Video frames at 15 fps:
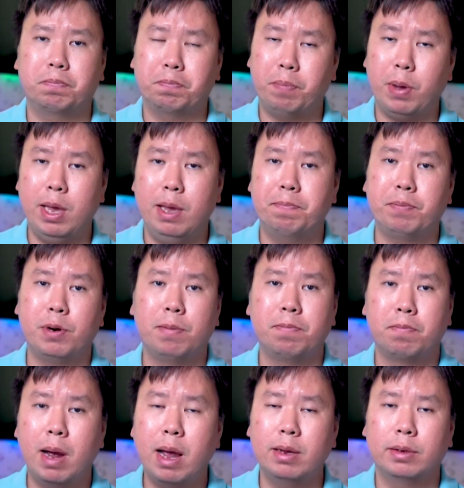pay per
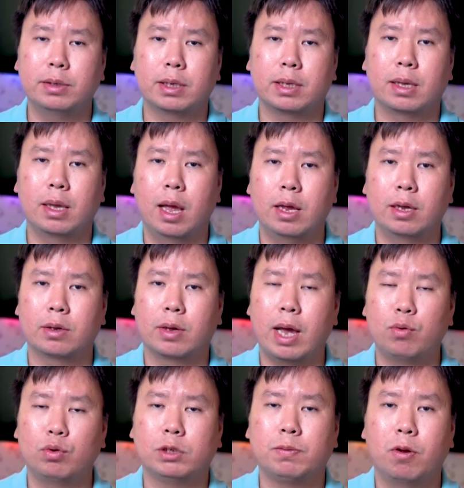month.
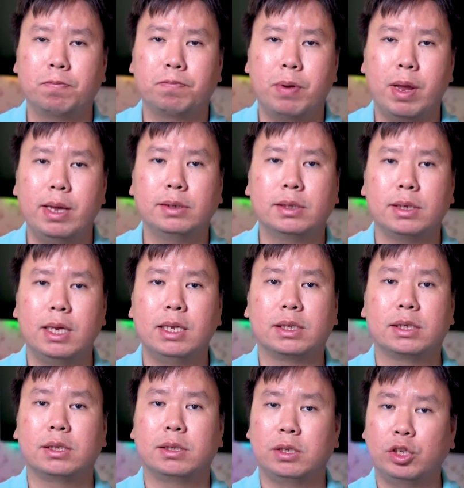GetResponse plans
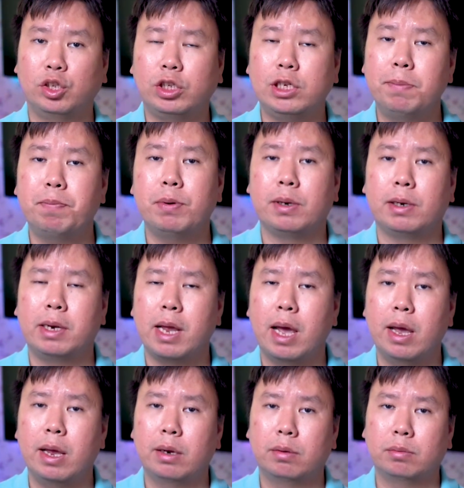is cheaper
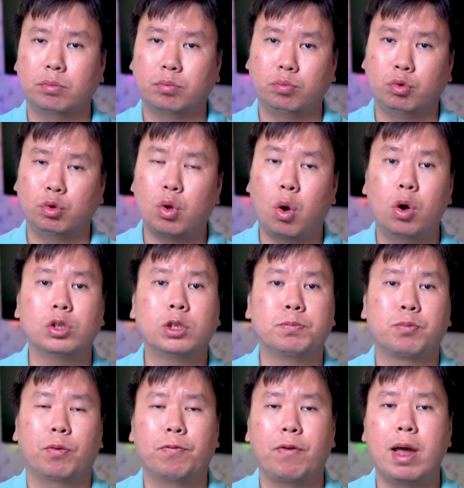than those
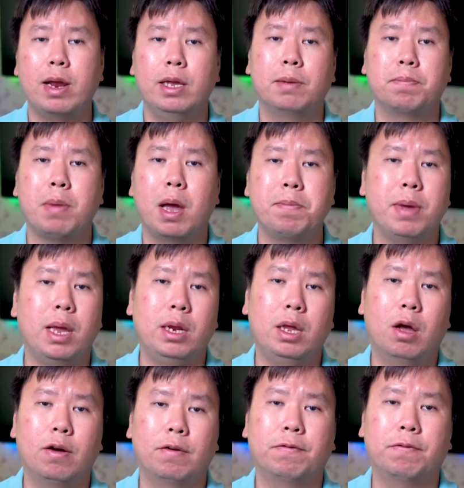provided by many
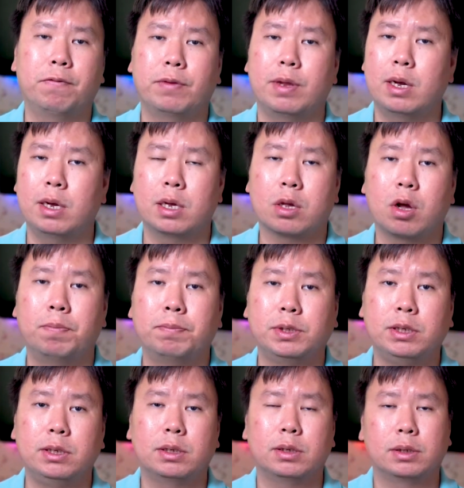of the
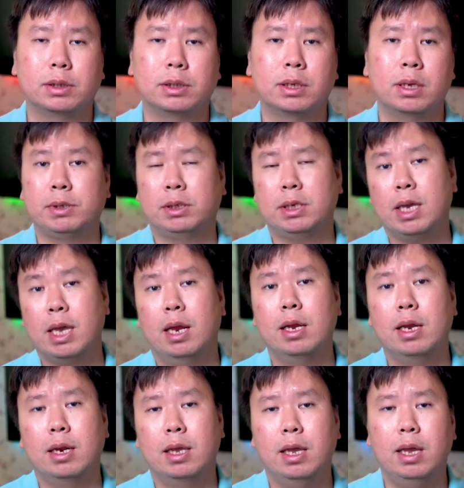competitors,
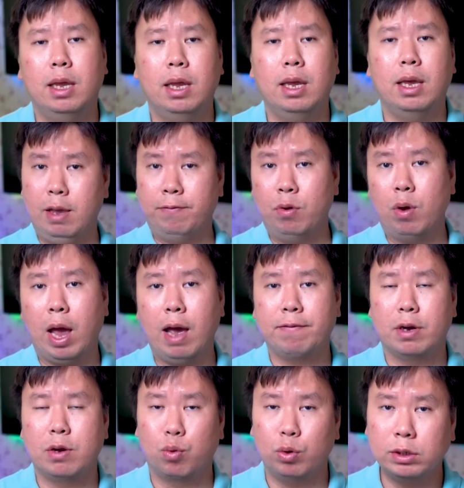particularly if you
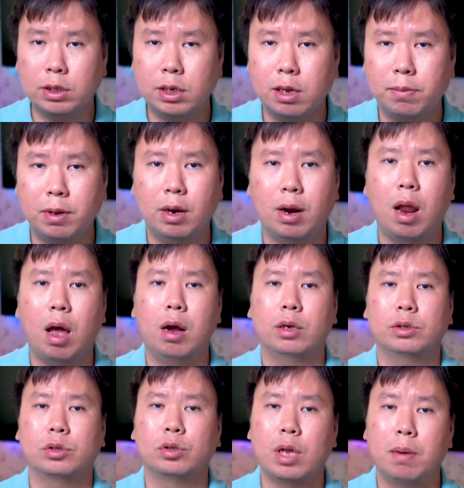have a reasonably
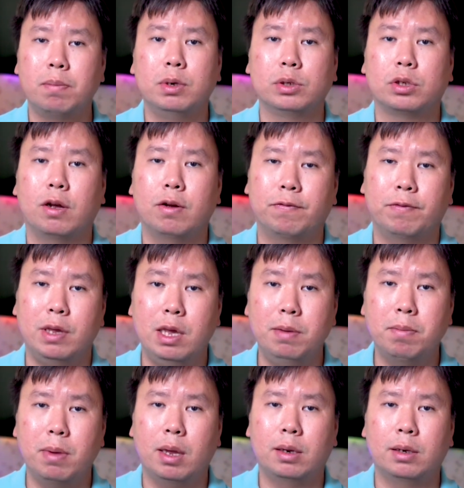large numbers of
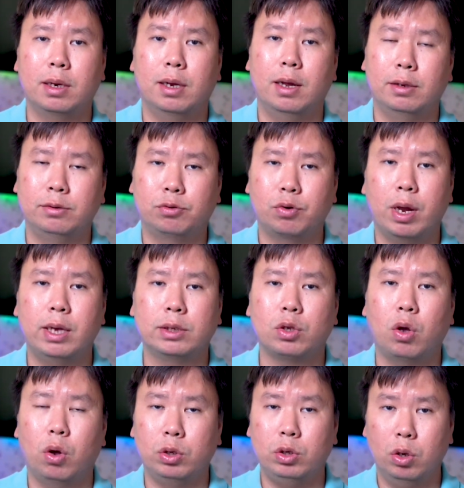email address
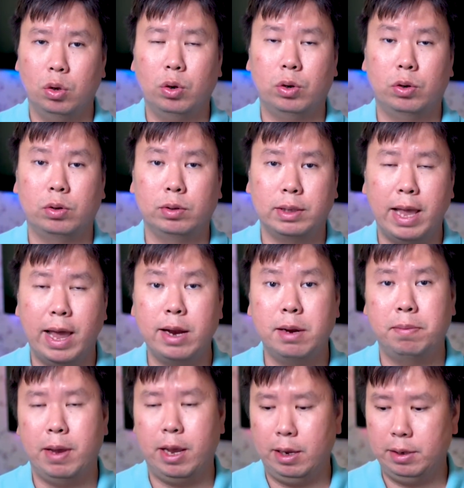on your
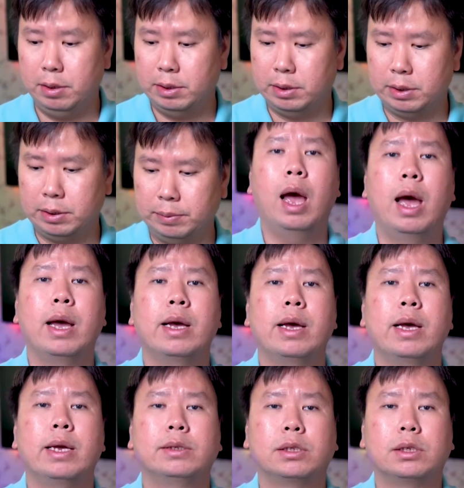database.
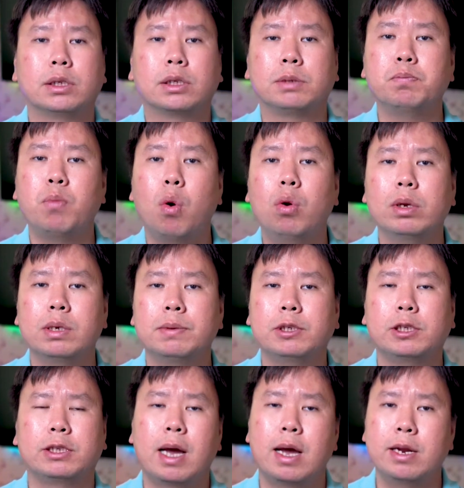At the smaller
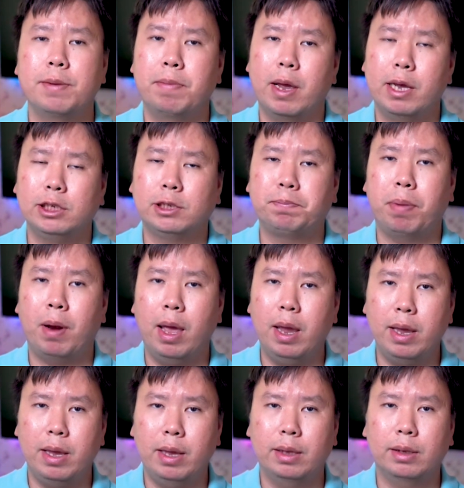database
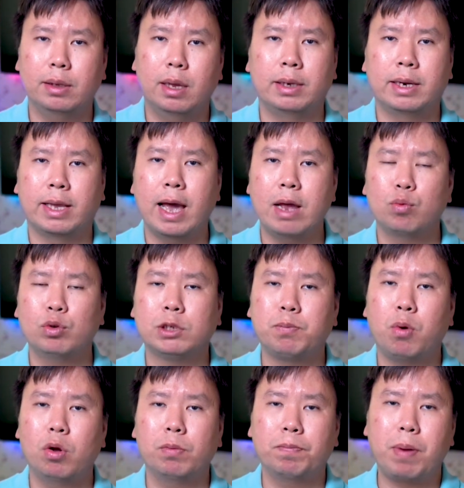plan,
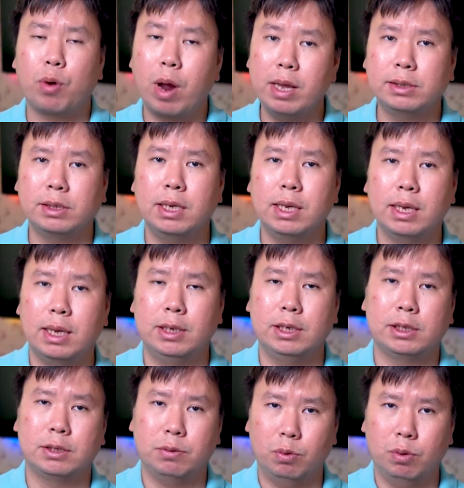GetResponse pricing
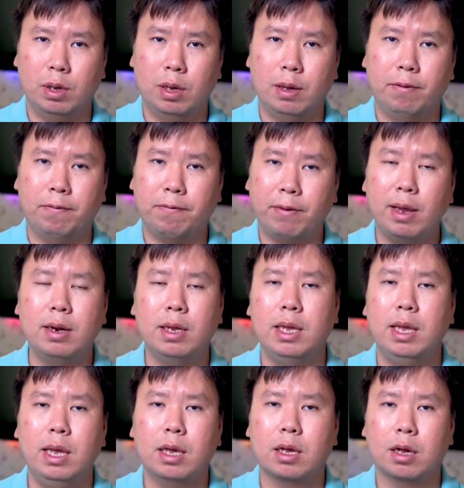is
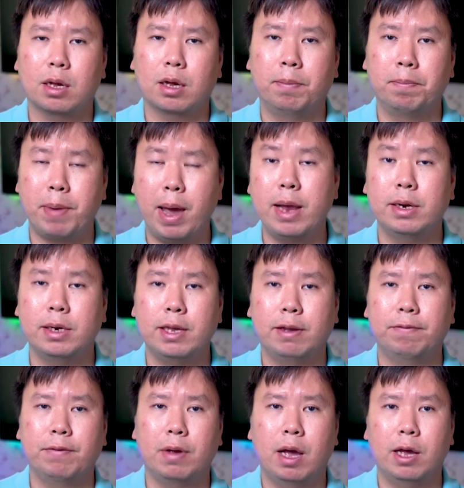very
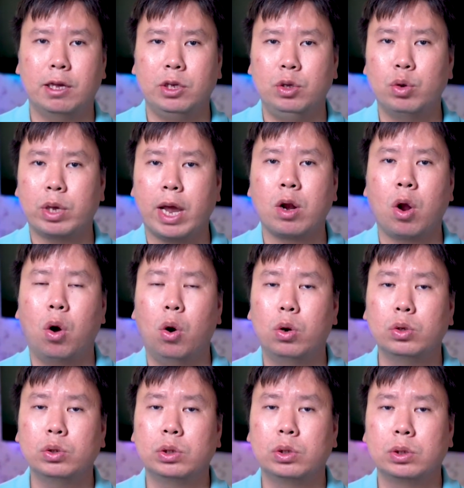competitive. You can
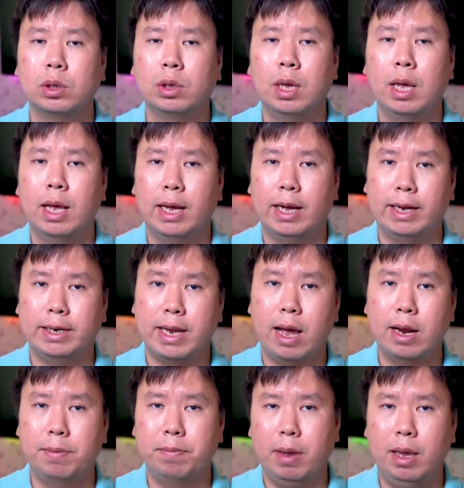host a
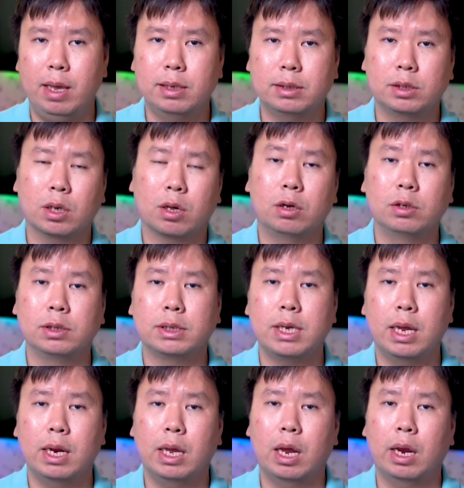database
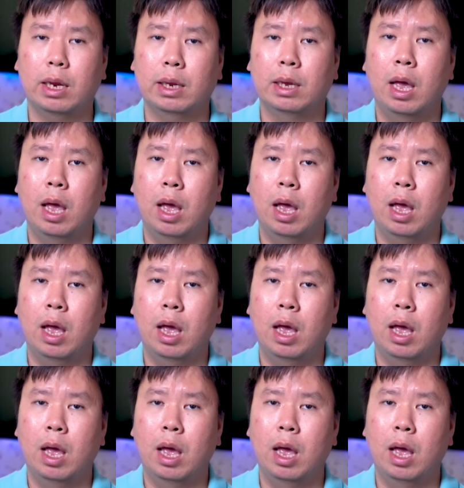containing